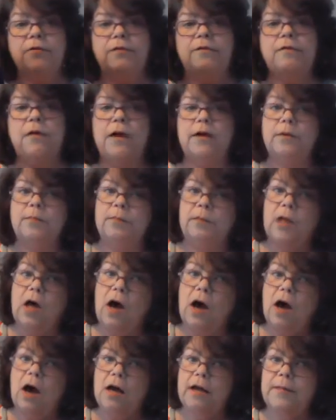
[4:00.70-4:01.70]
We write a
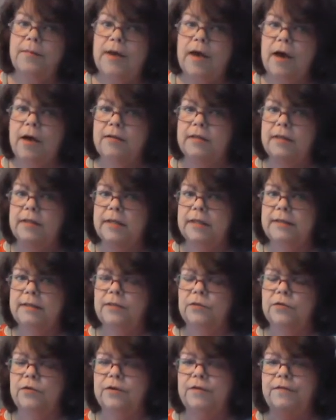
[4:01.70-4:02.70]
blog about this
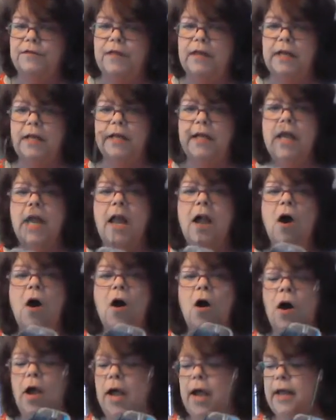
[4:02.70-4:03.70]
sort of thing,
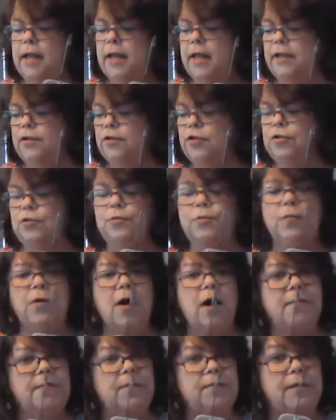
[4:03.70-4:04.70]
as you
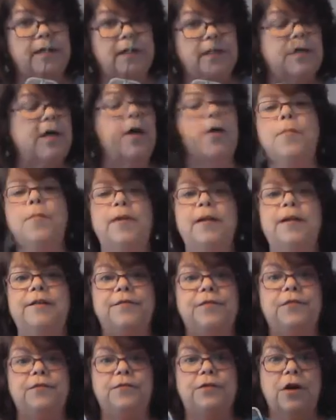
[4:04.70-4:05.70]
probably know, but if
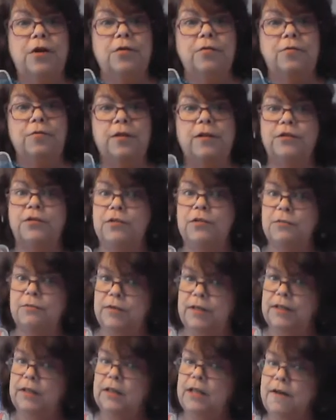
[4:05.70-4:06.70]
you don't,
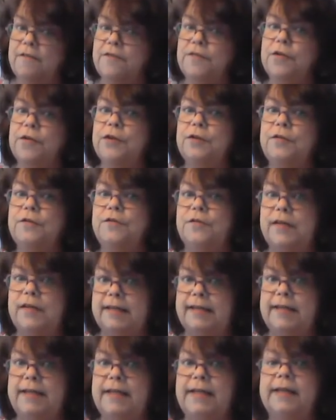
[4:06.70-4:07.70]
we'd love for you to
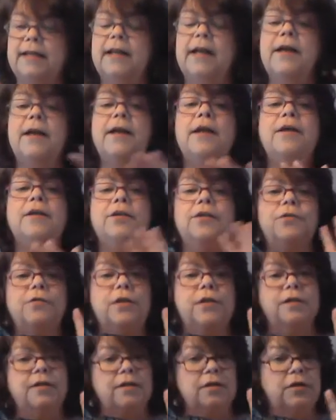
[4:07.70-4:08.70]
visit it. You
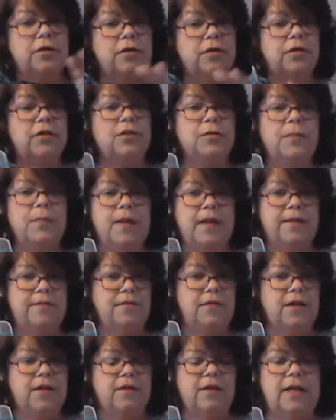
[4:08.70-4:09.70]
can search band
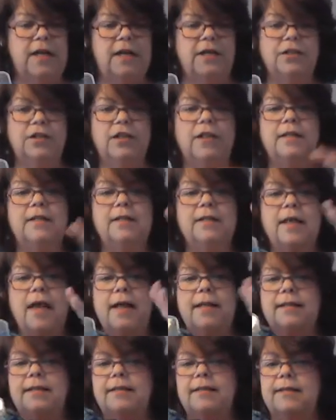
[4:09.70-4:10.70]
variations
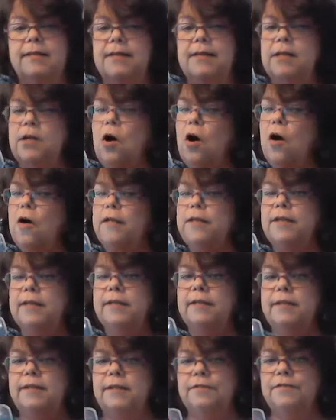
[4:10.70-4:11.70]
and see all
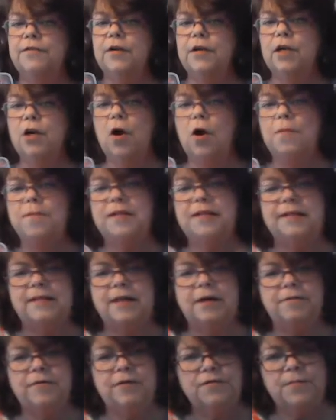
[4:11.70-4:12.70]
these different garments
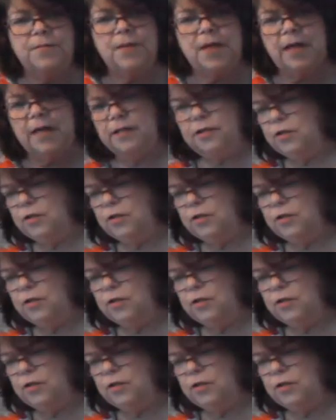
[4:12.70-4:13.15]
that we've made